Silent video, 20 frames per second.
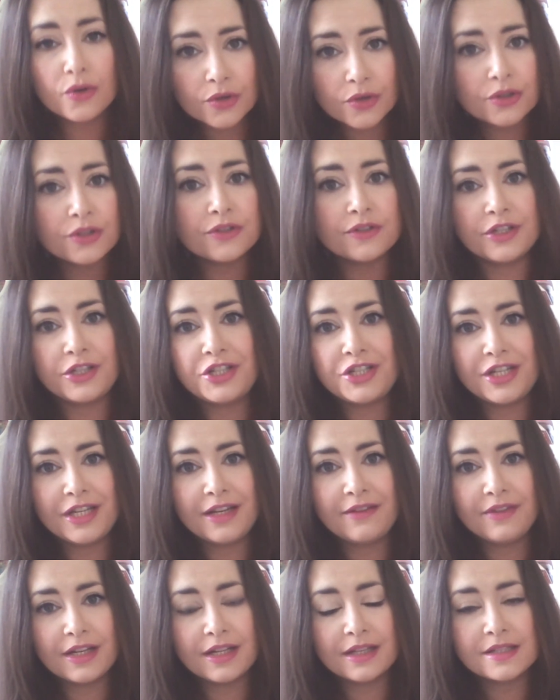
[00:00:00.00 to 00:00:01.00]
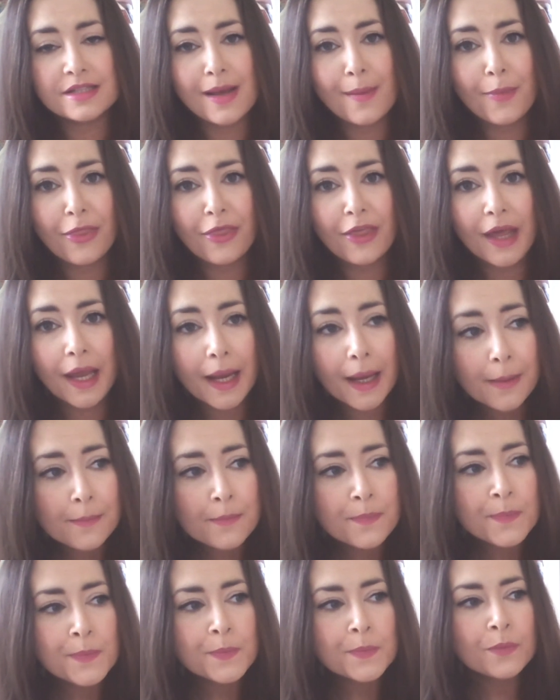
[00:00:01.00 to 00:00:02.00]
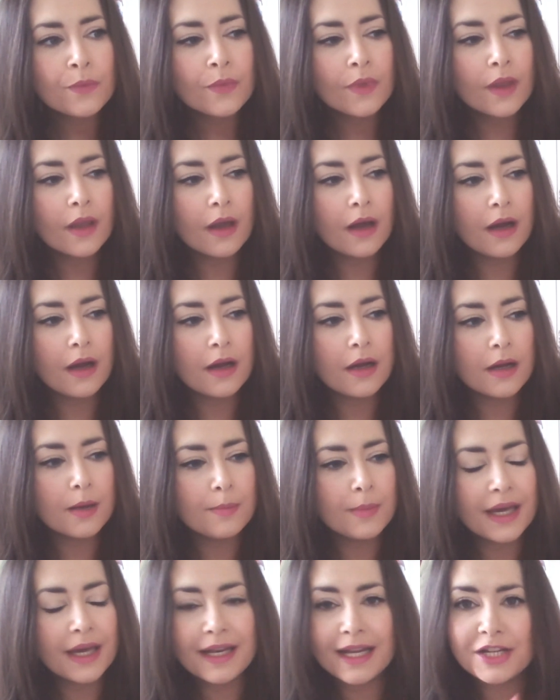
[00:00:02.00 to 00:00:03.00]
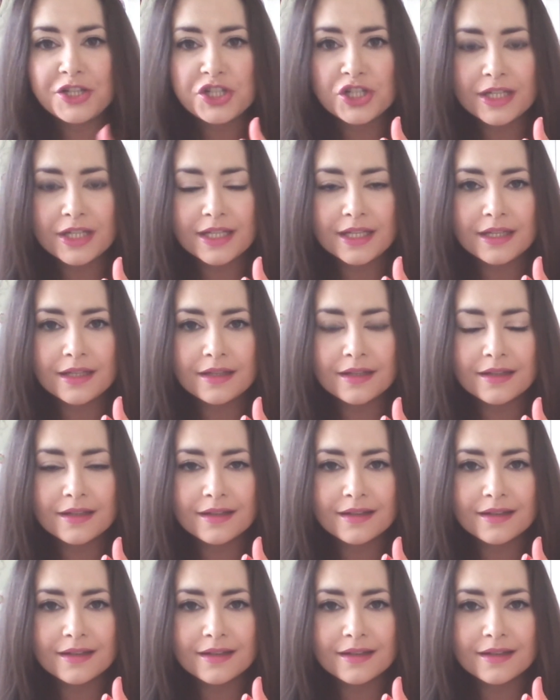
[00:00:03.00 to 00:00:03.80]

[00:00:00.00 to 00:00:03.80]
underachieving something, and actually